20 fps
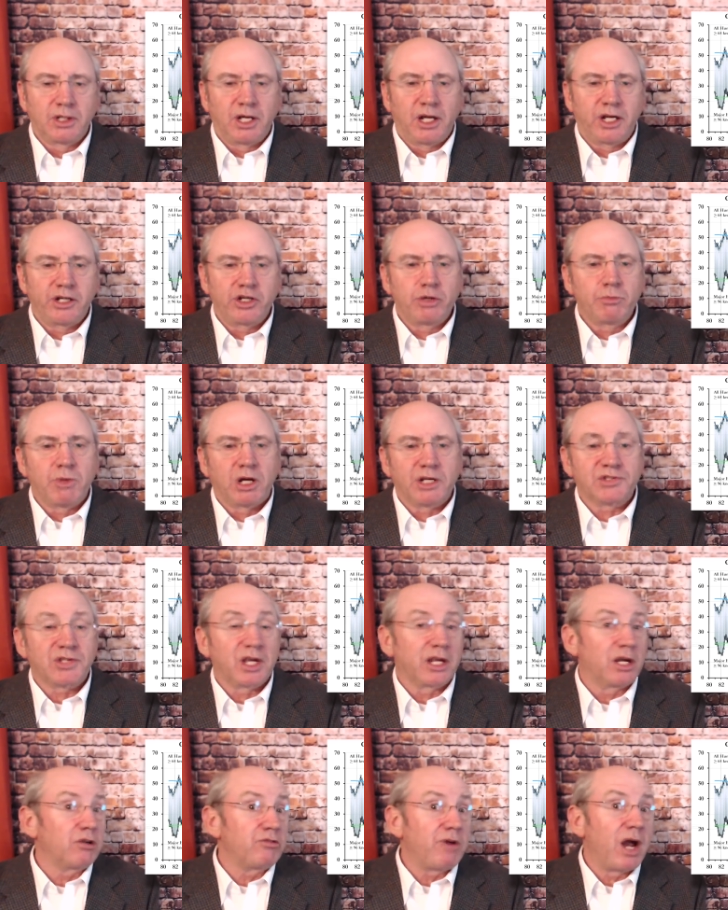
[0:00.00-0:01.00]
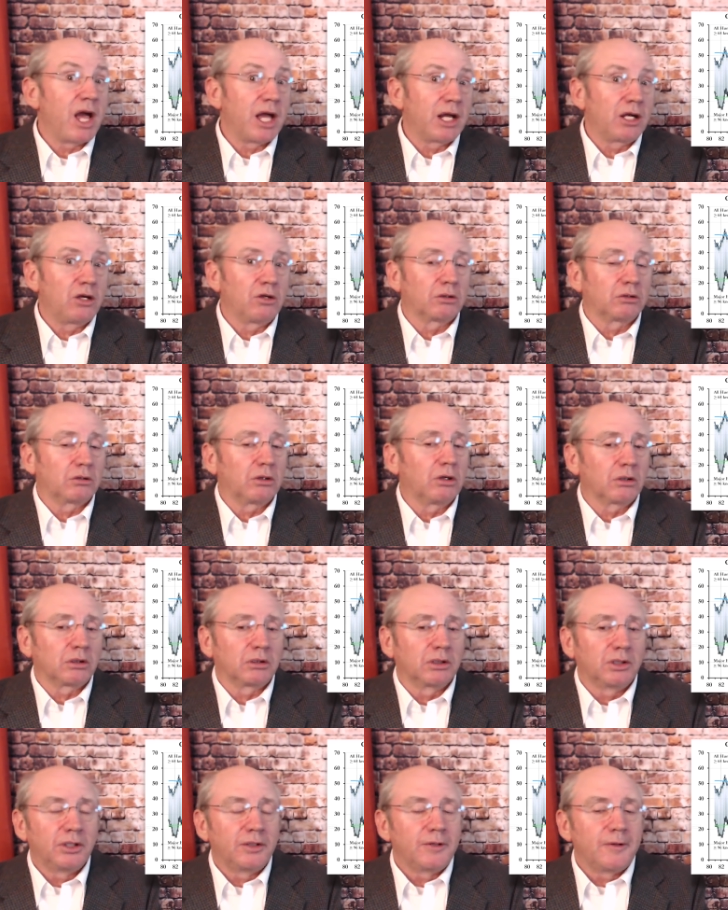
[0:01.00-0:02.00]
And you might say, hooray, look, look,
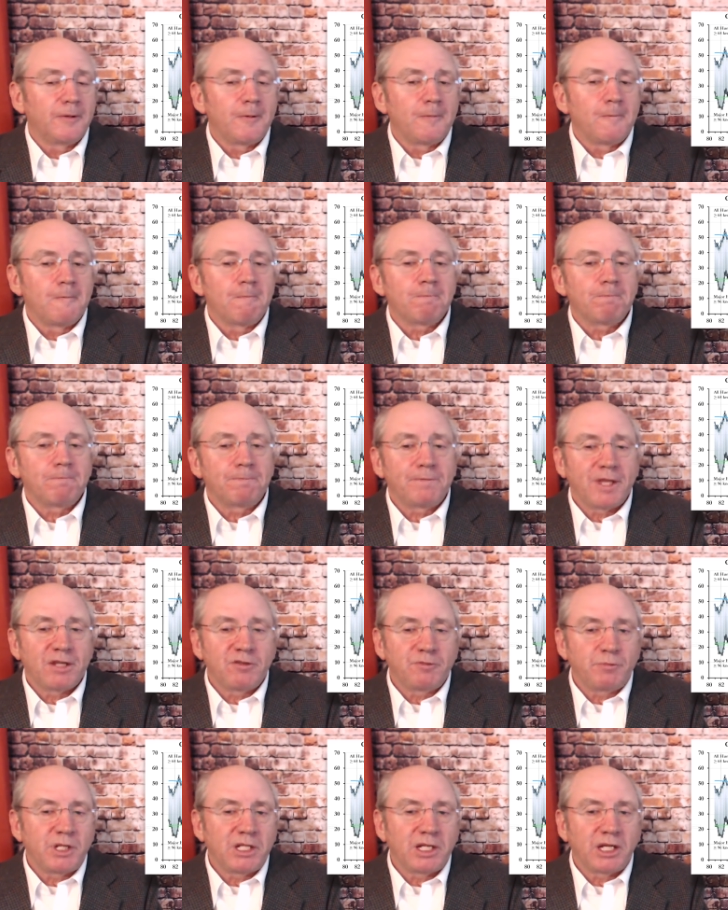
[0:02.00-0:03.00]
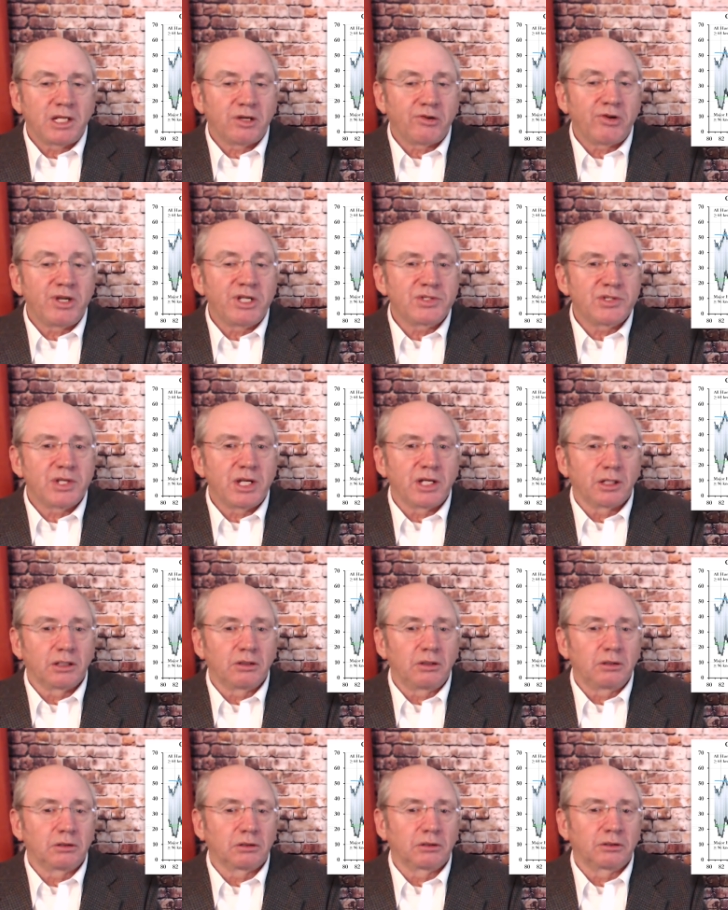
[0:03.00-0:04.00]
they've been increasing.
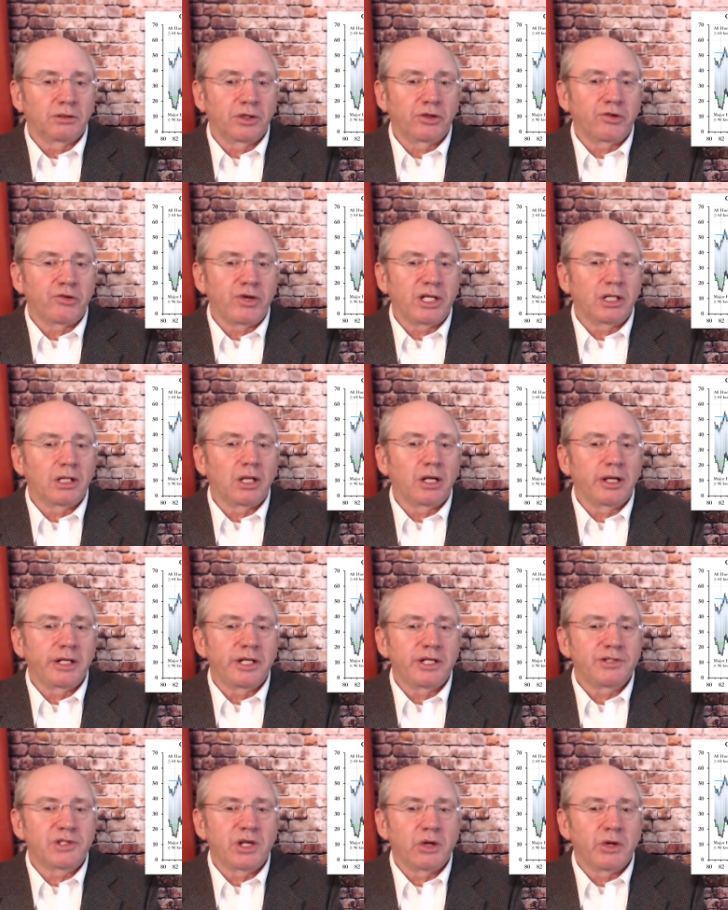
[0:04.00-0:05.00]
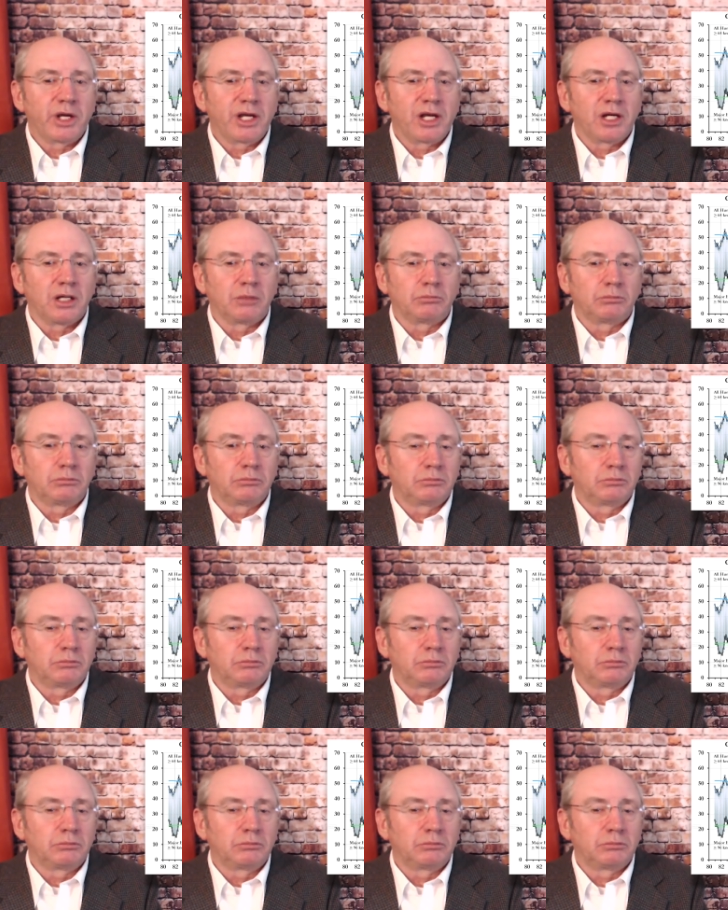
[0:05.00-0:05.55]
Look, the green line is going up